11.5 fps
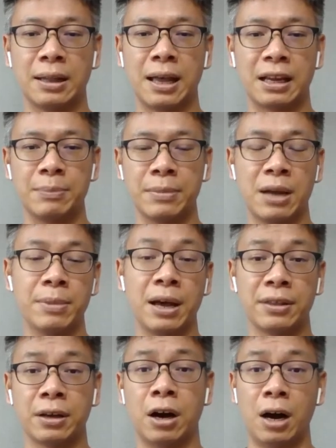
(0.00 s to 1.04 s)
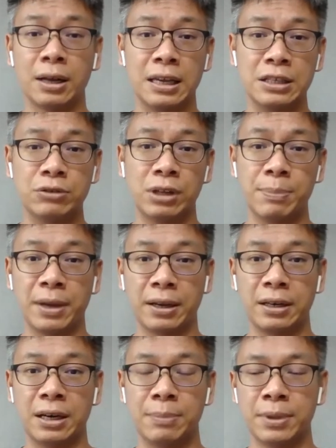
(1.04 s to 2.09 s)
of lagging behind, but I think hockey is really
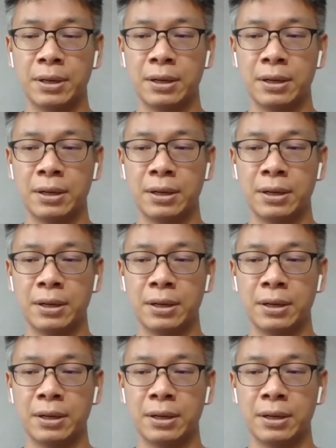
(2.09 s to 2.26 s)
picking up,